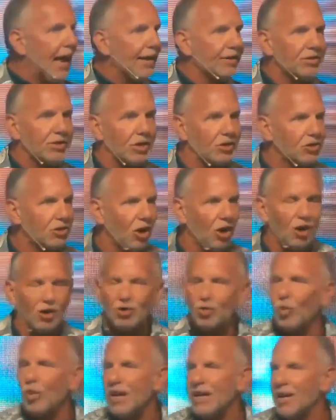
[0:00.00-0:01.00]
as the church,
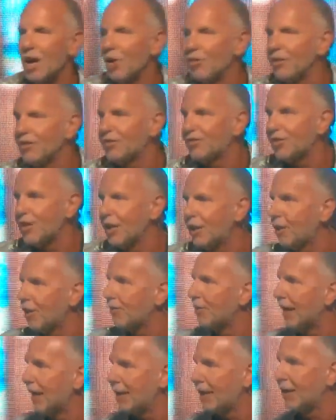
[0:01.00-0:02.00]
we know the secret
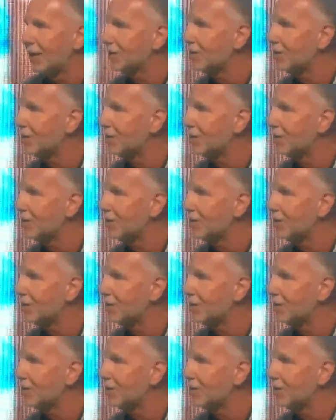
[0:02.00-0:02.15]
because